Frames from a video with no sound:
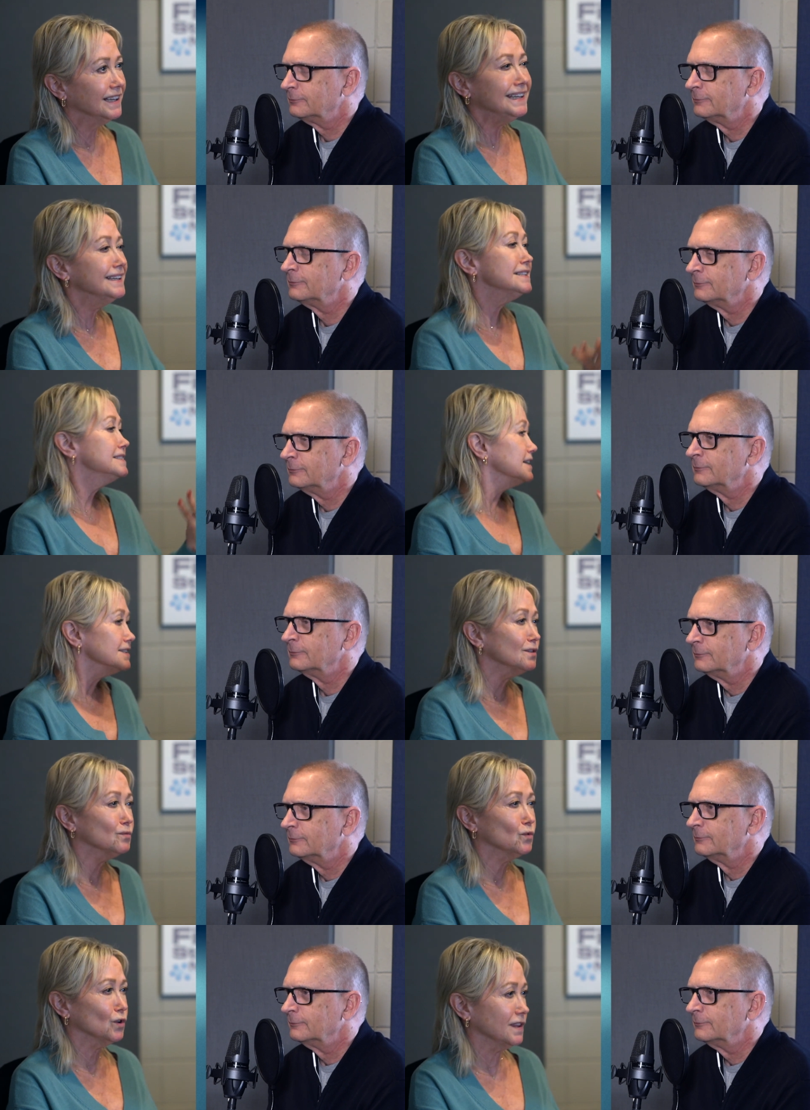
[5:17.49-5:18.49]
Speaker 1: It
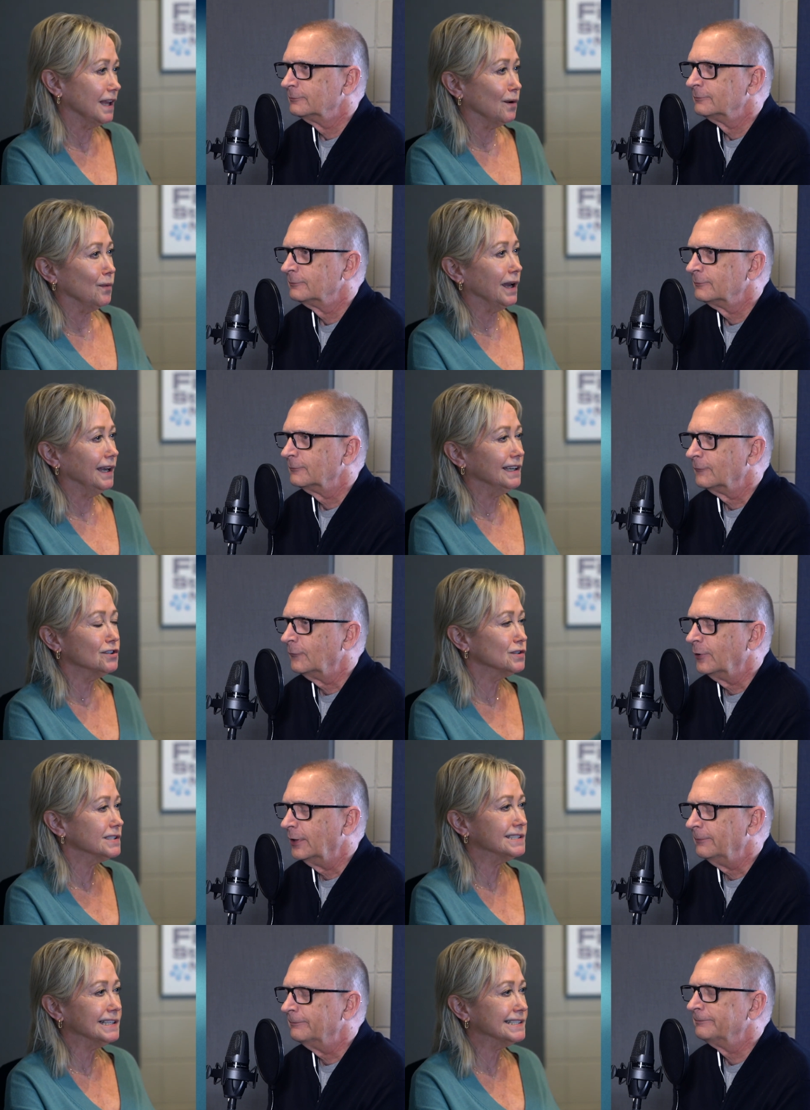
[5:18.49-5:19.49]
doesn't work that way. It right.
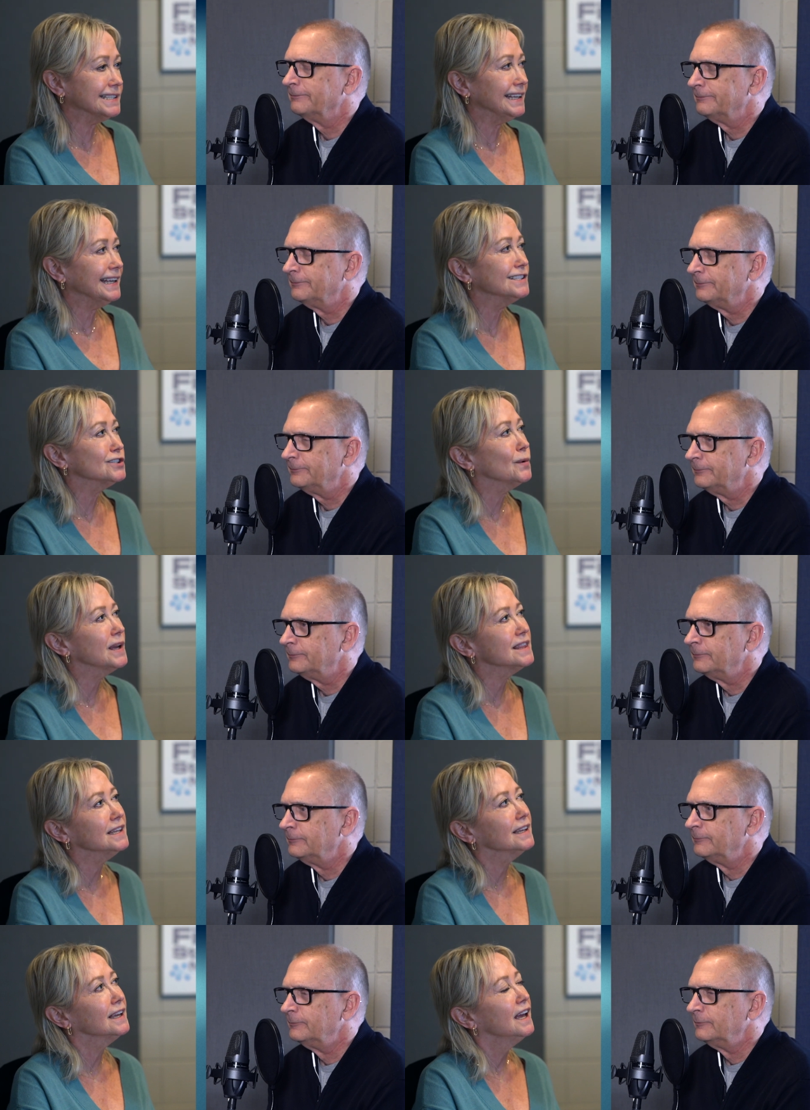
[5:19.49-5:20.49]
just doesn't. And so I
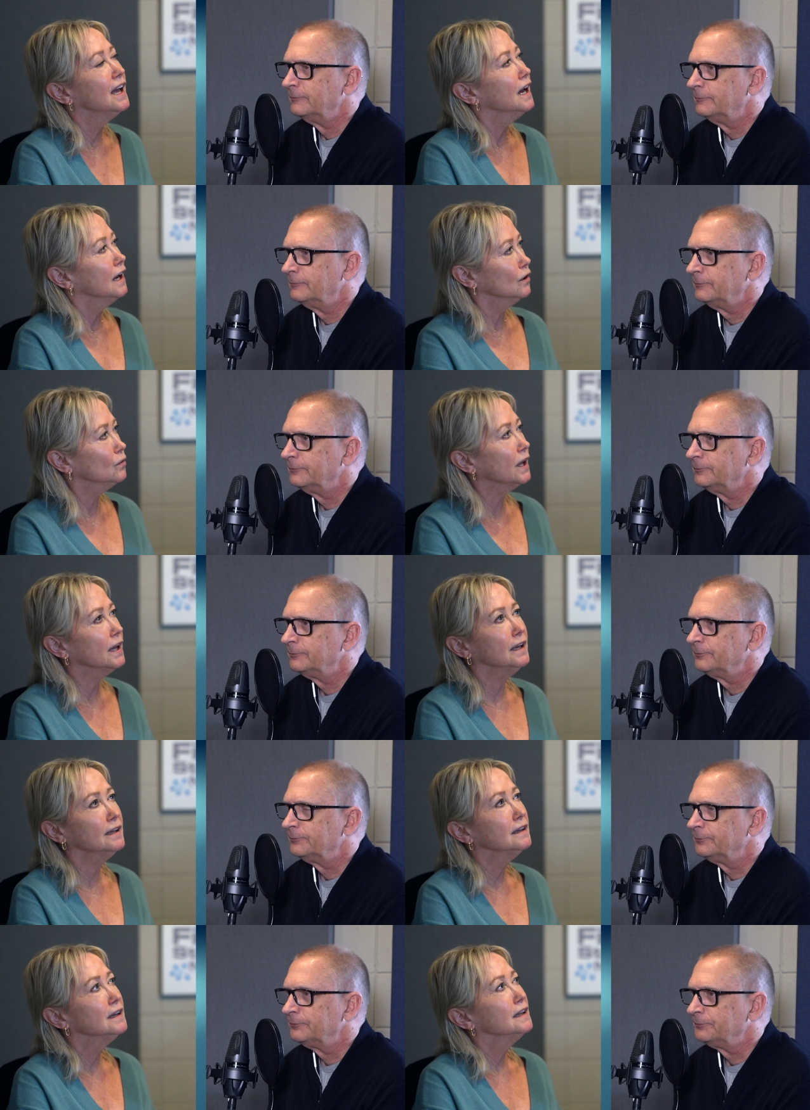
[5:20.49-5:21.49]
think,
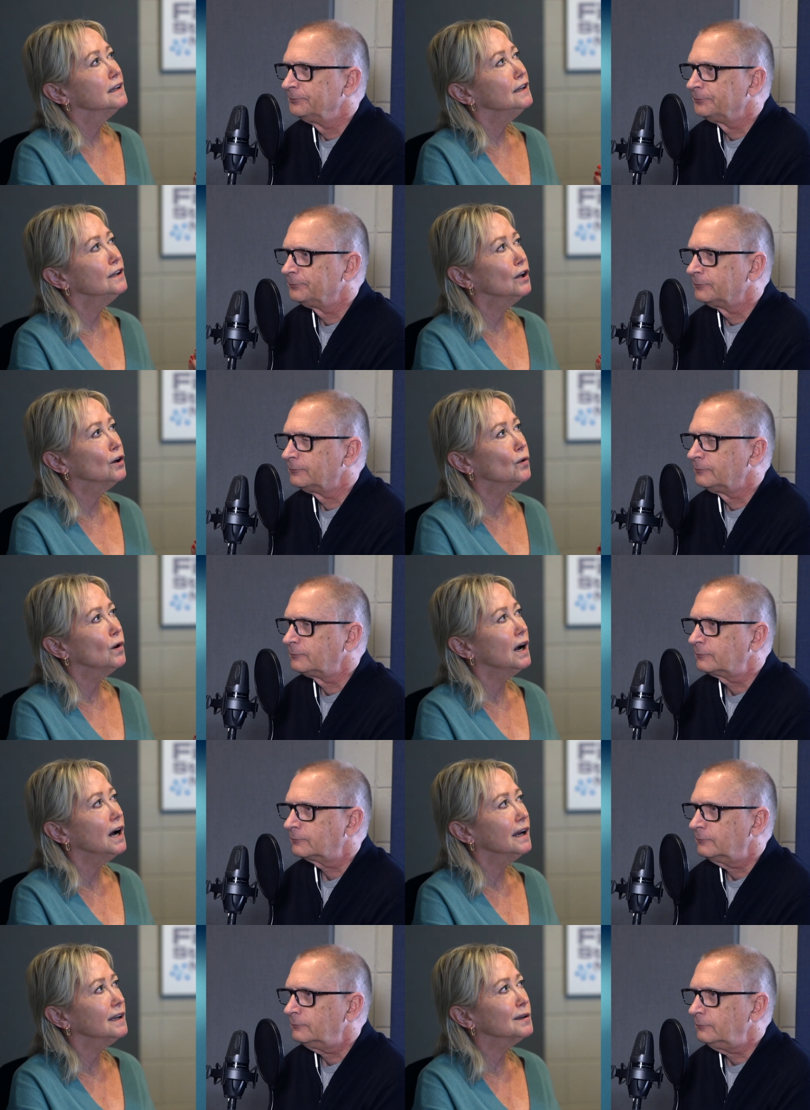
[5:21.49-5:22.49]
okay, you know,
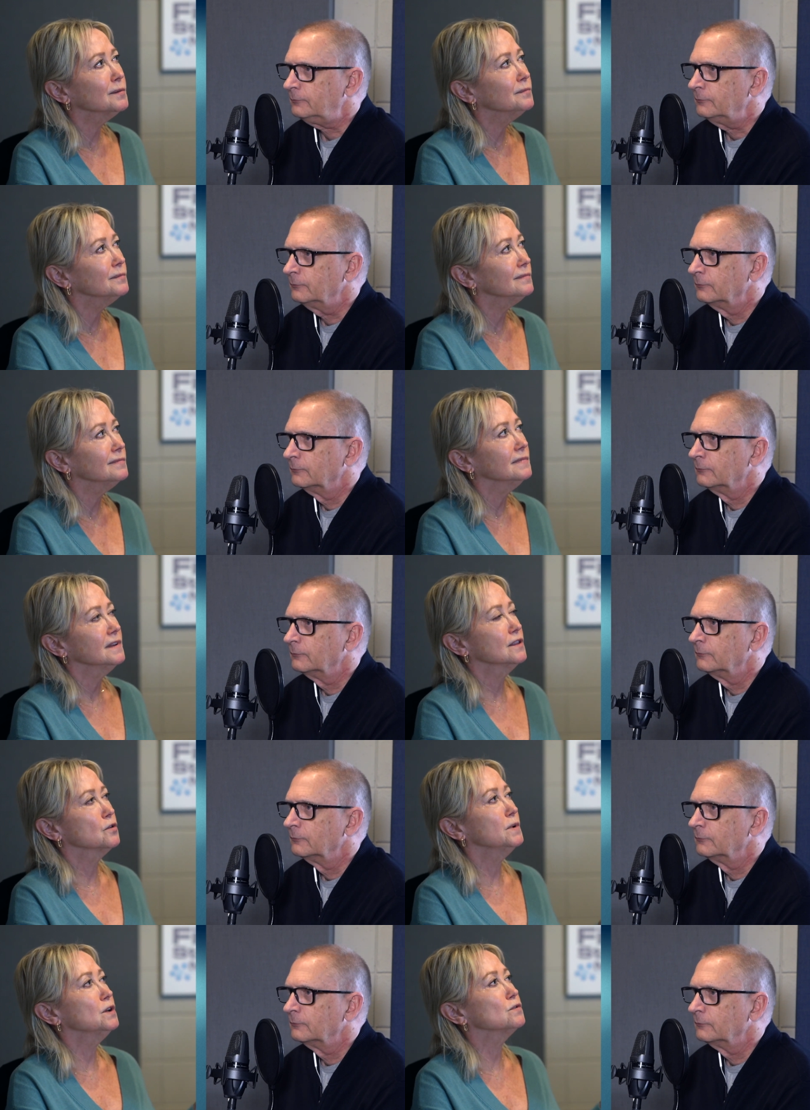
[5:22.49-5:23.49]
I am
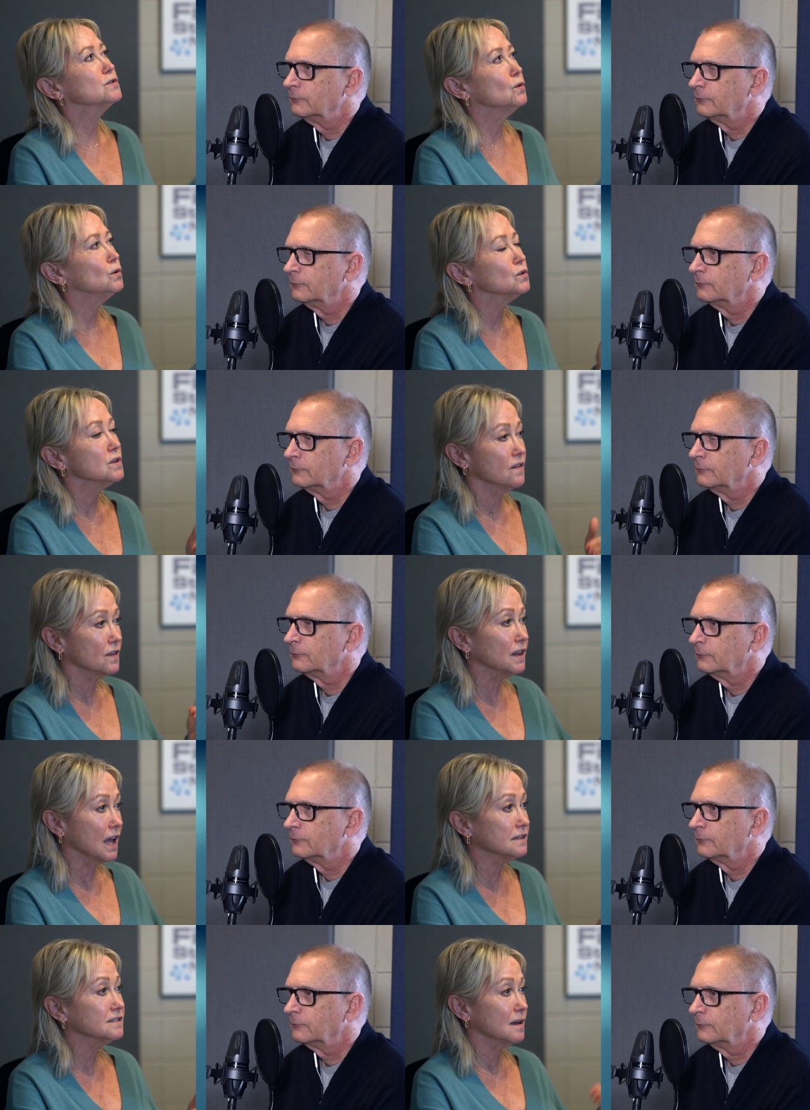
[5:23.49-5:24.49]
3 years older than the
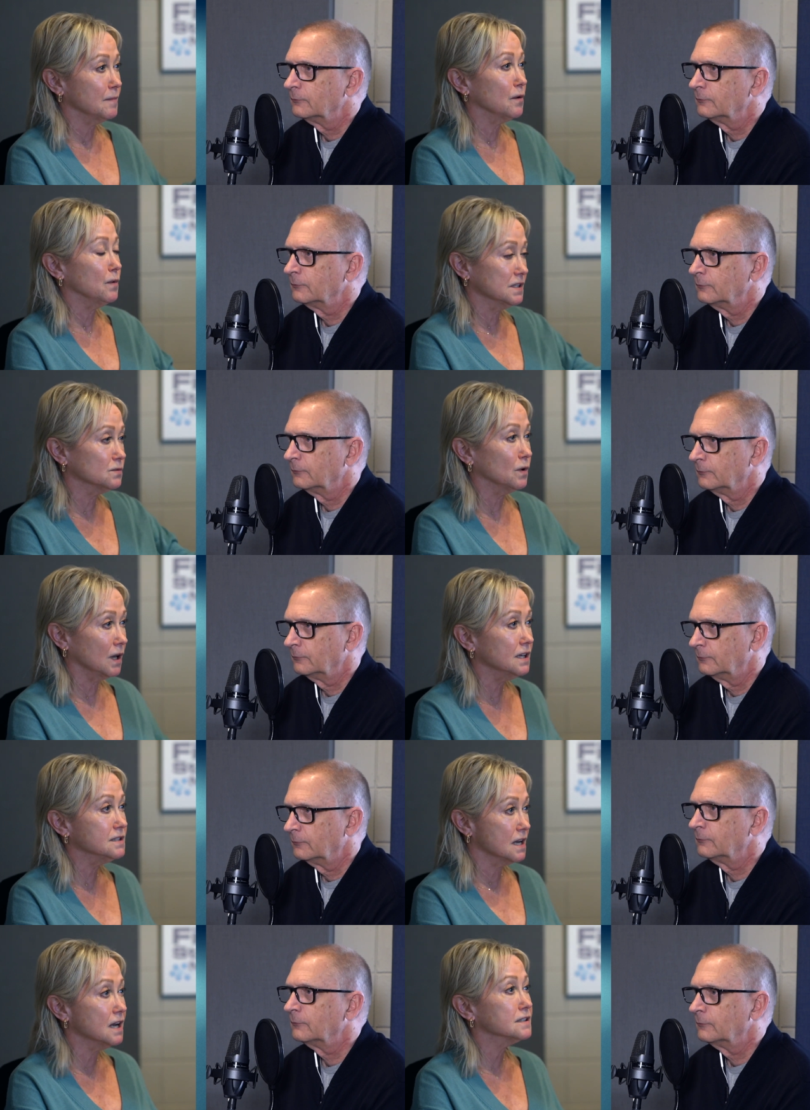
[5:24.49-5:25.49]
last time I was when I
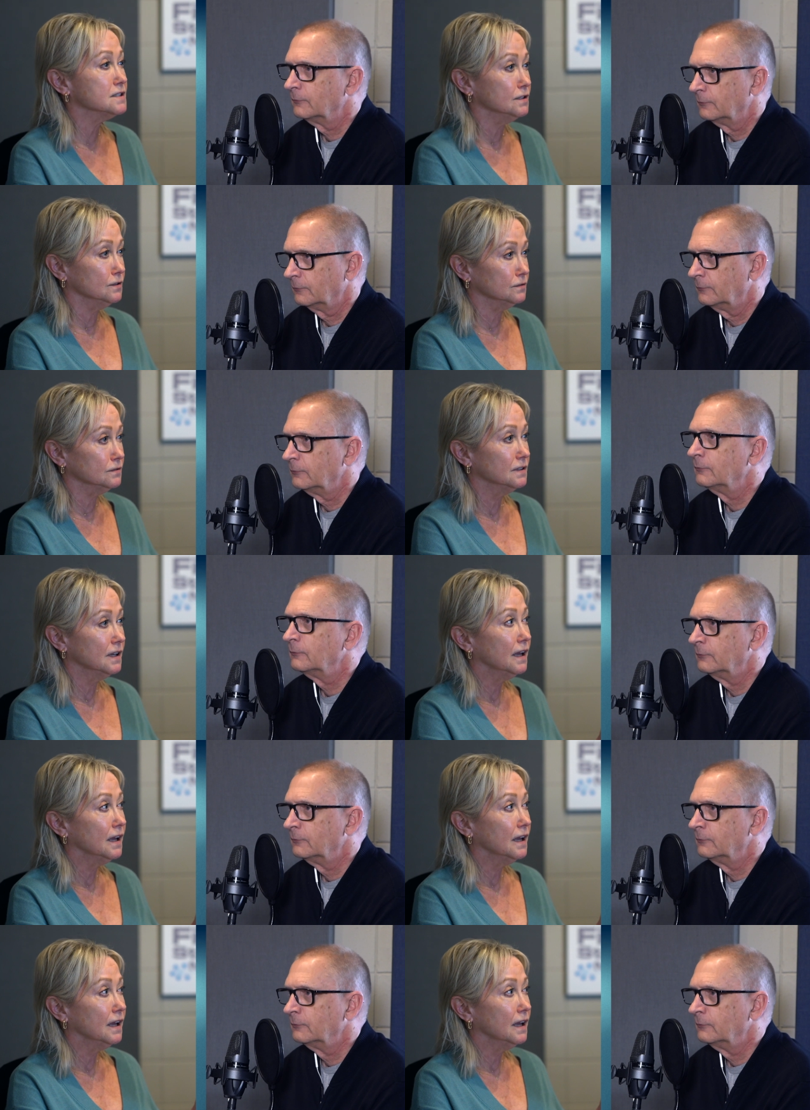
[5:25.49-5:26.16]
talked to you.